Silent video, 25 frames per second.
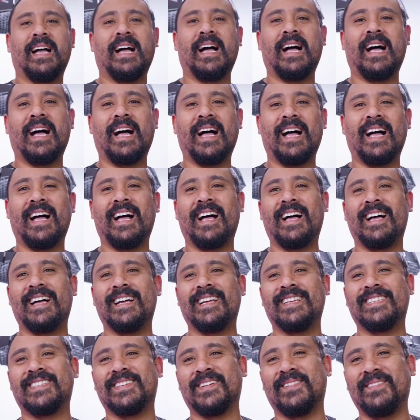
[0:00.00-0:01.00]

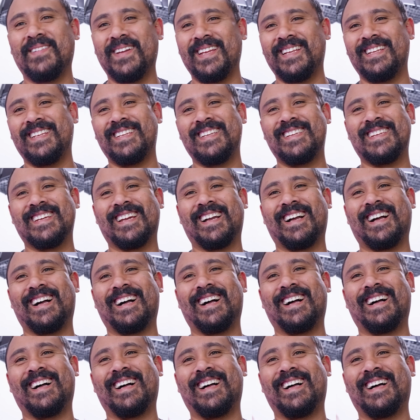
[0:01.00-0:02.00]
Ah, there's a
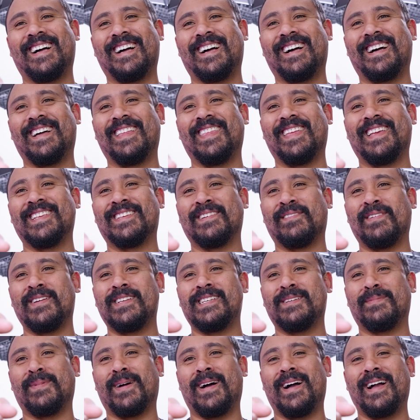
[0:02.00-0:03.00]
whinger. There's a
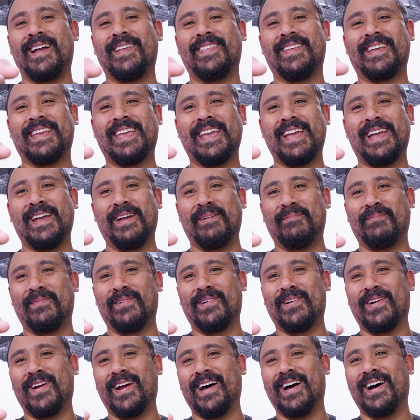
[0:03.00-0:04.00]
whinger behind the
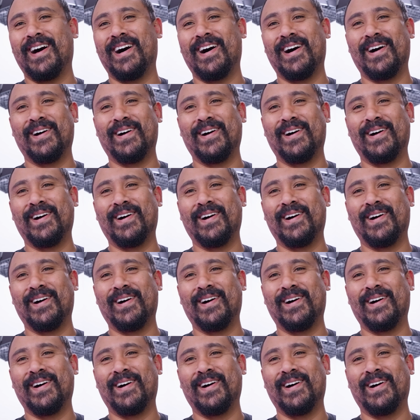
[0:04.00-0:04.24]
camera.